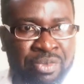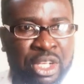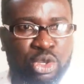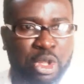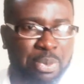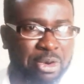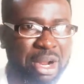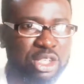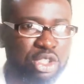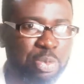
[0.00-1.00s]
So the
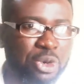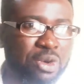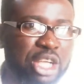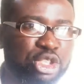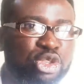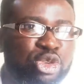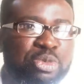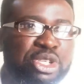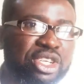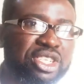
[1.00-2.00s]
program should
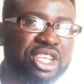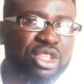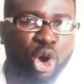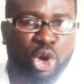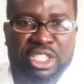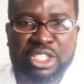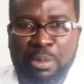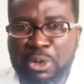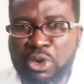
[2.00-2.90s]
be sustained until the